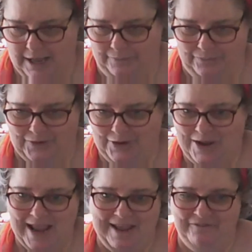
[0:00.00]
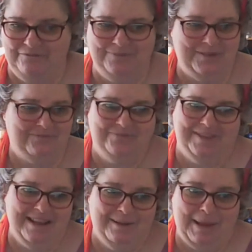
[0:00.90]
So yeah,
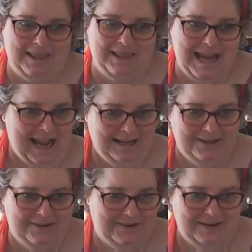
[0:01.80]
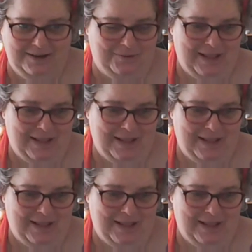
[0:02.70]
things about the tax and all that,